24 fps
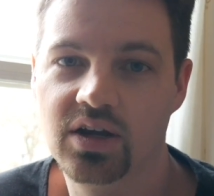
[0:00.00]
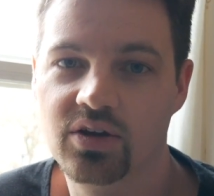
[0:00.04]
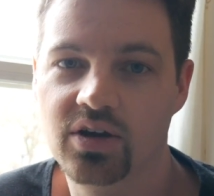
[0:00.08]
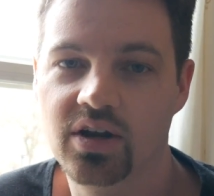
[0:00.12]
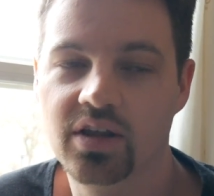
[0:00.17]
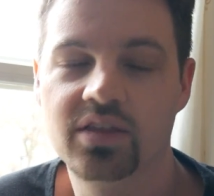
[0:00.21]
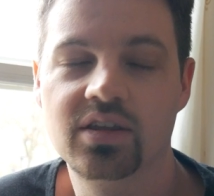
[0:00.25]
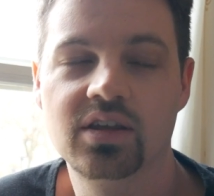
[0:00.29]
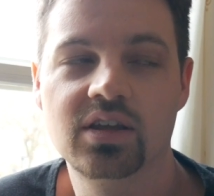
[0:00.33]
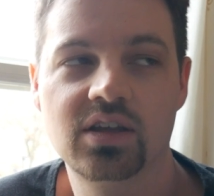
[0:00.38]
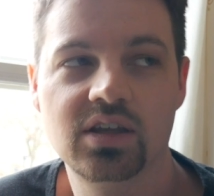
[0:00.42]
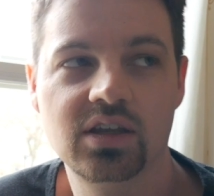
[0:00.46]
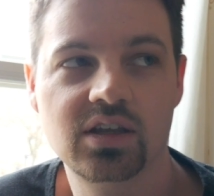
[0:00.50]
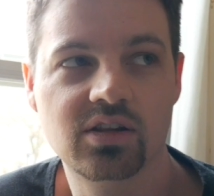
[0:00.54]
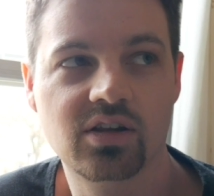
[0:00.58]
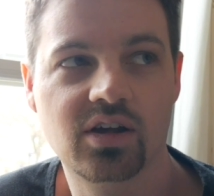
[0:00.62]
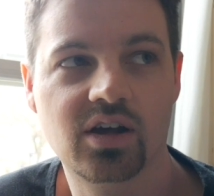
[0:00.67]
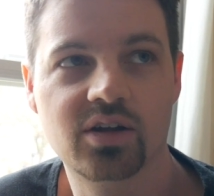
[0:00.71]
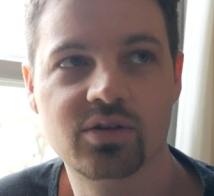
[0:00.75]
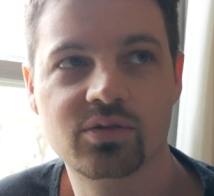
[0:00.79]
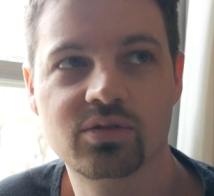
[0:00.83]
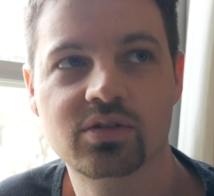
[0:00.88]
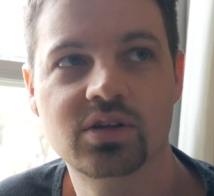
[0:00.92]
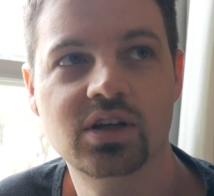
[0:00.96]
And I think
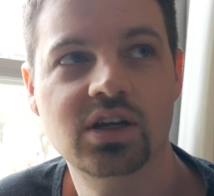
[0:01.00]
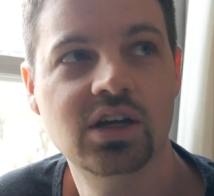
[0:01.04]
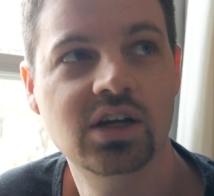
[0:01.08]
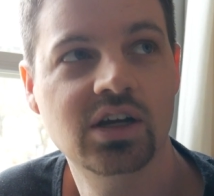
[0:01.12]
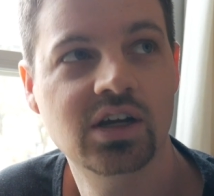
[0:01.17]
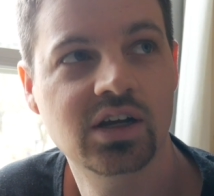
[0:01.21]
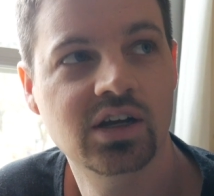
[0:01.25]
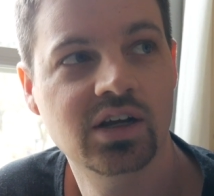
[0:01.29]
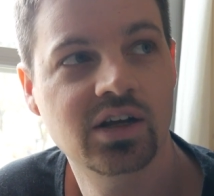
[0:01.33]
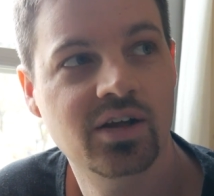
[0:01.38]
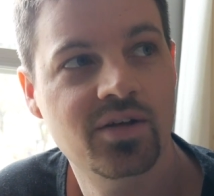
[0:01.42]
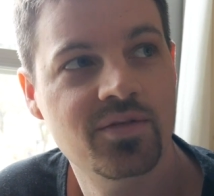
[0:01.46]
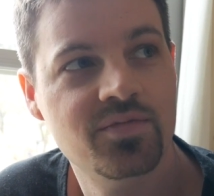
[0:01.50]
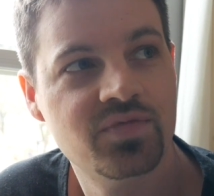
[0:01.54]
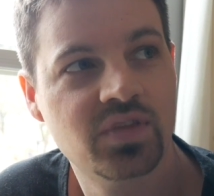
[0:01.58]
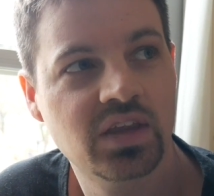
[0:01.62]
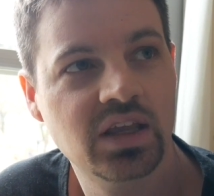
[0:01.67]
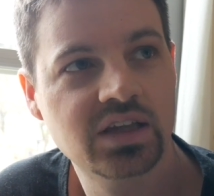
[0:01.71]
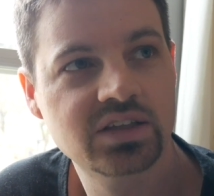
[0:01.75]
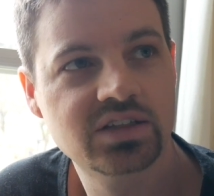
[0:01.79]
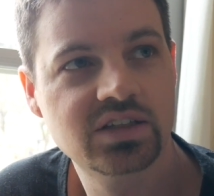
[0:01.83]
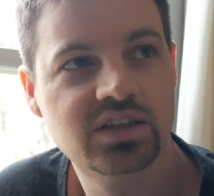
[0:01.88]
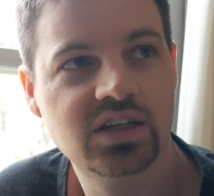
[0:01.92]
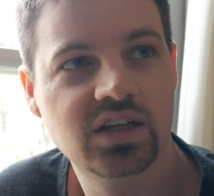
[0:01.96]
Elon
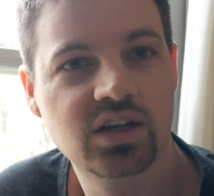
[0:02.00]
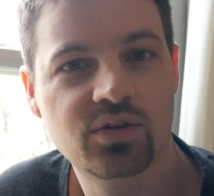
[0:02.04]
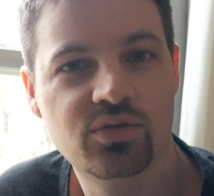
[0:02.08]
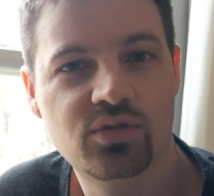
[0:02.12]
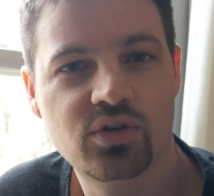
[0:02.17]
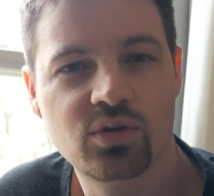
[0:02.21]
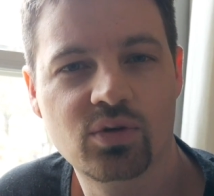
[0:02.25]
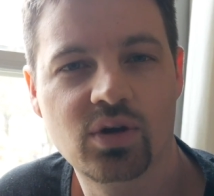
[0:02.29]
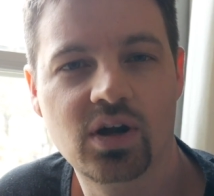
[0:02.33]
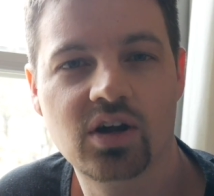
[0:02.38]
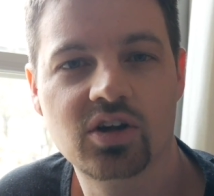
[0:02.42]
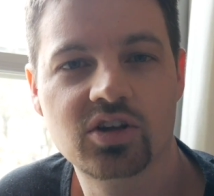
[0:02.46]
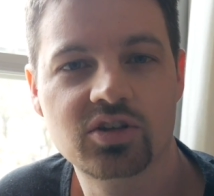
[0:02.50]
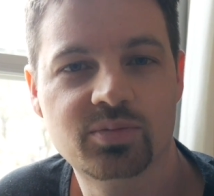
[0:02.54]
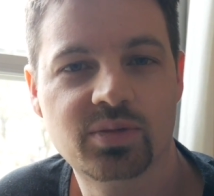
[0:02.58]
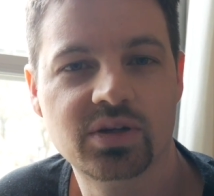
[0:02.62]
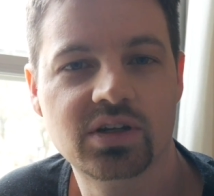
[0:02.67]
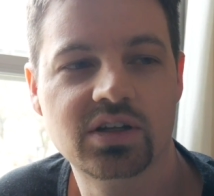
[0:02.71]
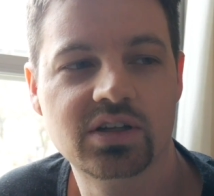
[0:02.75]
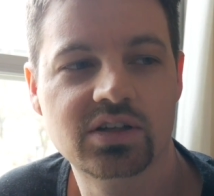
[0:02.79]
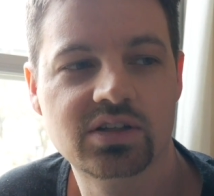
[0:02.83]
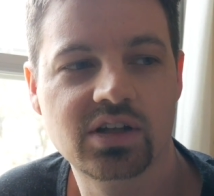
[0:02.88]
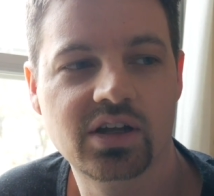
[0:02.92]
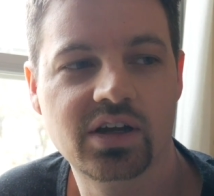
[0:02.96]
hesitated for a while, but
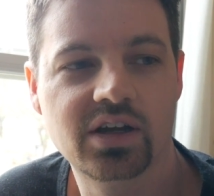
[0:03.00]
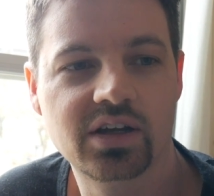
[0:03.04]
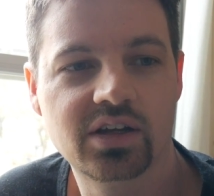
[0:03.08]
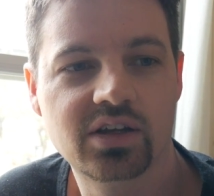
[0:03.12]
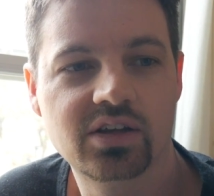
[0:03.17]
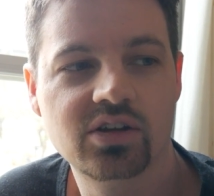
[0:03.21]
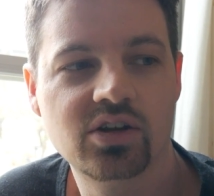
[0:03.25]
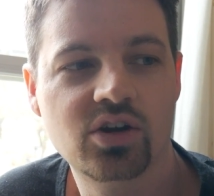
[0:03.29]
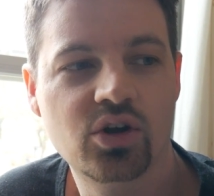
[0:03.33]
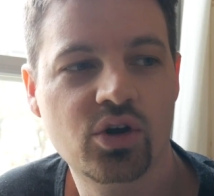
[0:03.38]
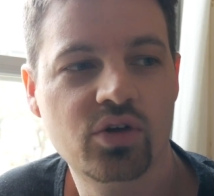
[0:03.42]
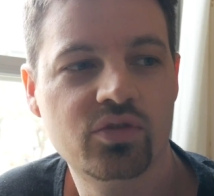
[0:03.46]
he's like, you know,